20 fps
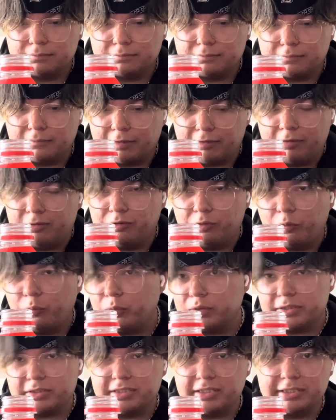I don't know
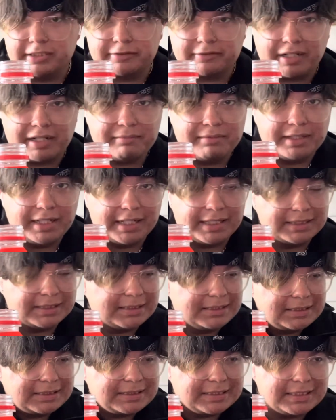what to describe it as. It
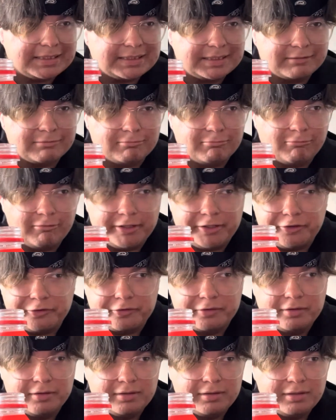just tastes
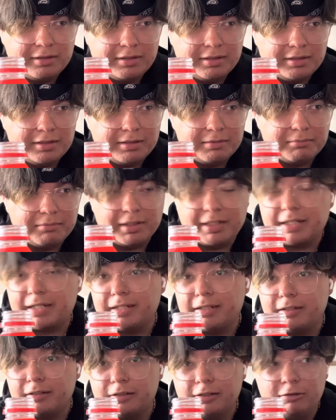weird. But, like, in
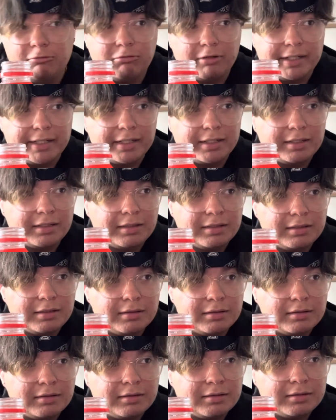a good way.
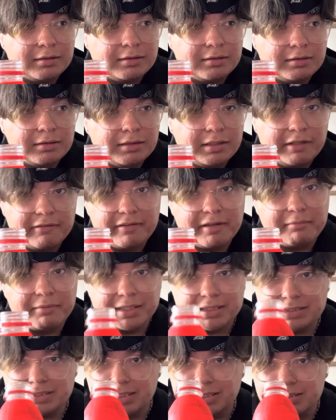If that
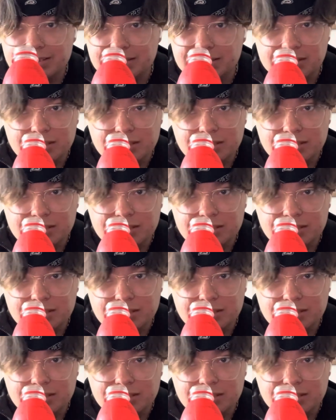makes sense. It